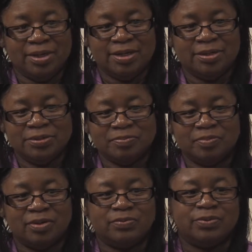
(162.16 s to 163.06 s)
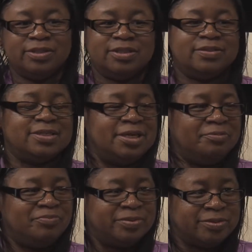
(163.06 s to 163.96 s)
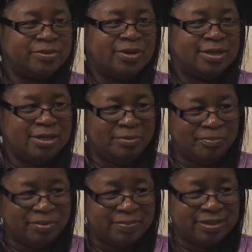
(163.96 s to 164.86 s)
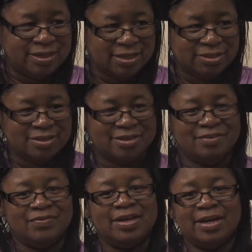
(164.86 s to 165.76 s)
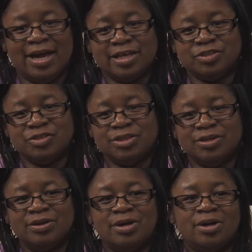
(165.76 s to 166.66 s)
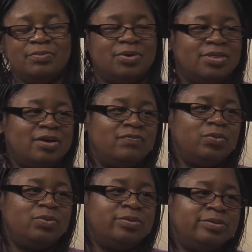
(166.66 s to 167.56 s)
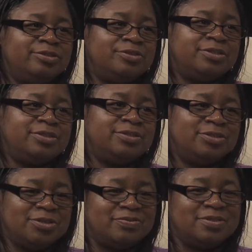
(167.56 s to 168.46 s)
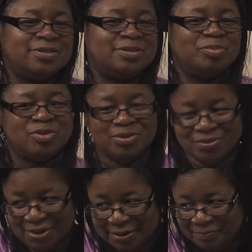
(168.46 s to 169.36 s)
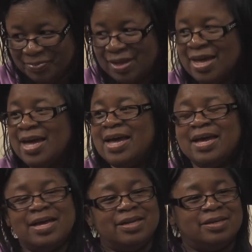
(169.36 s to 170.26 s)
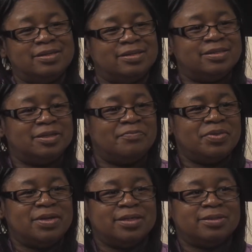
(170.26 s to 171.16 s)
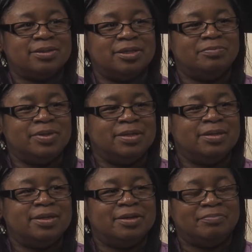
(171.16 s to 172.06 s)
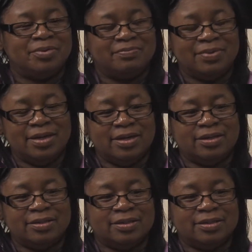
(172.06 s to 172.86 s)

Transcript: of years, but we just imp started implementation of it last year with our Food and Nutrition Services program, and it is something that's going to be implemented